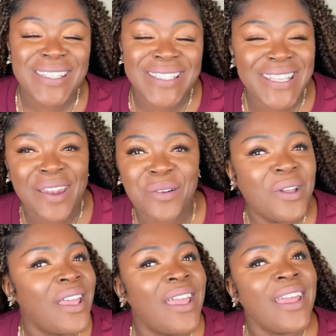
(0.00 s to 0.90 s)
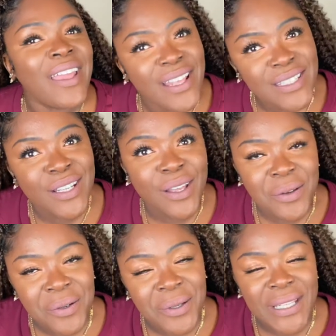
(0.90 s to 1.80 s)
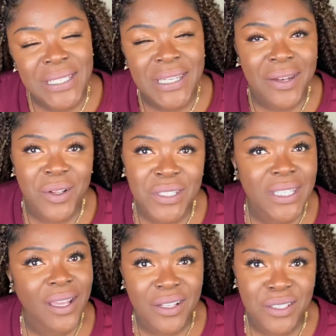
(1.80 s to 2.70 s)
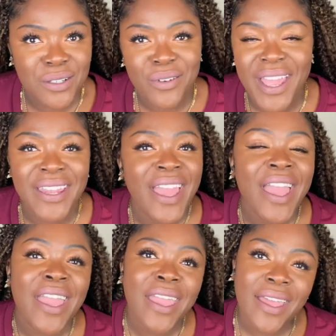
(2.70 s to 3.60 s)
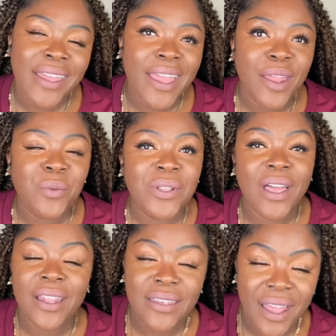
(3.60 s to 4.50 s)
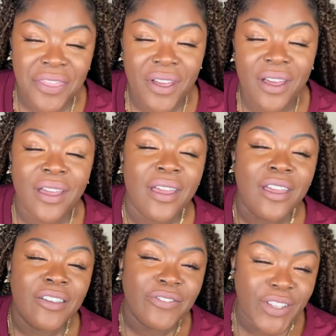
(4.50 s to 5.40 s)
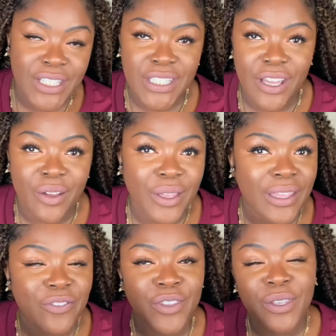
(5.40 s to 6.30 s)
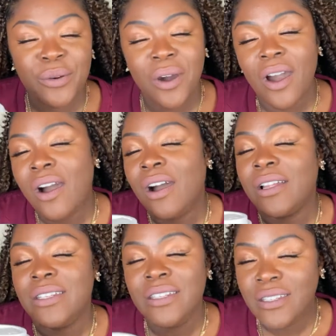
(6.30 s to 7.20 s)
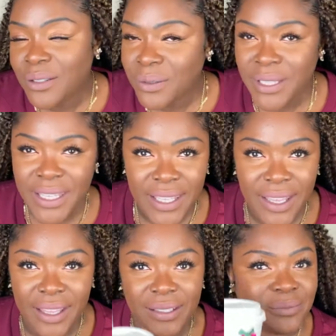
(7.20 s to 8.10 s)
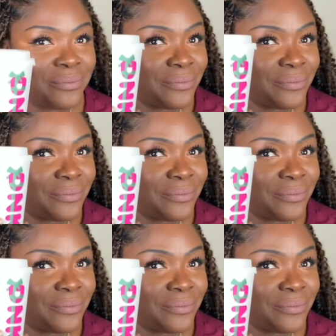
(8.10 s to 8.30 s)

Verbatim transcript: to the channel. It's your local internet auntie Ren here again with another video. If you are new here,